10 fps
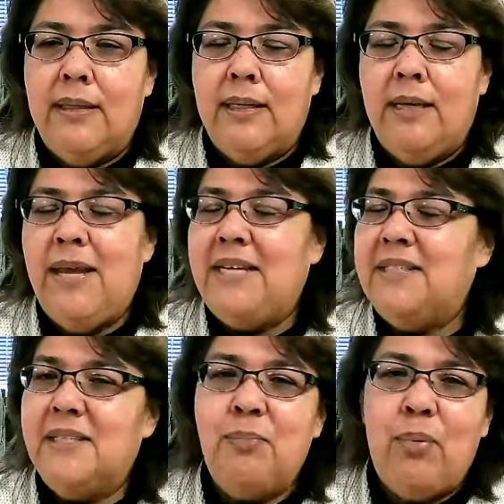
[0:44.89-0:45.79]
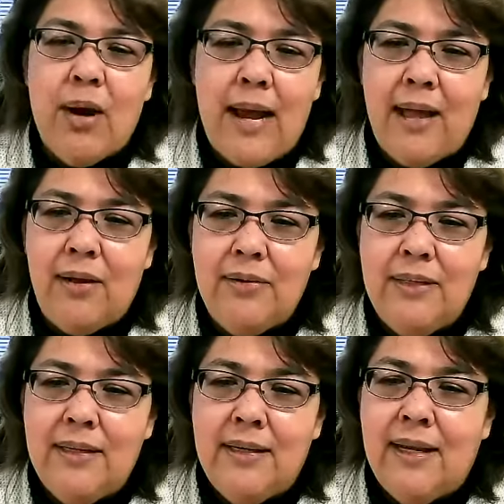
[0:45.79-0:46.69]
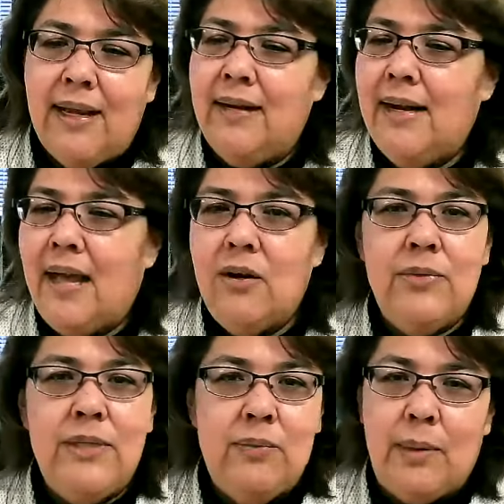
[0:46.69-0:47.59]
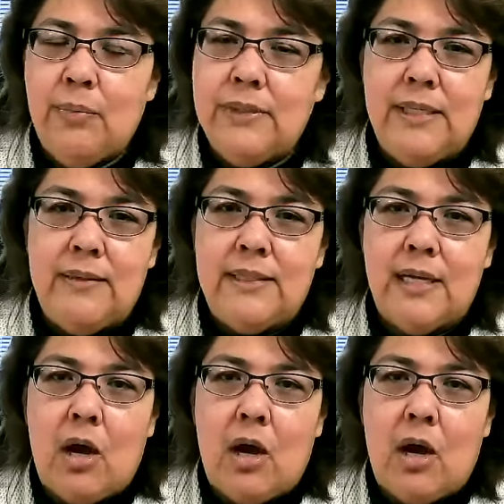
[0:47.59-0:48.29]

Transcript: He makes us proud and not only represents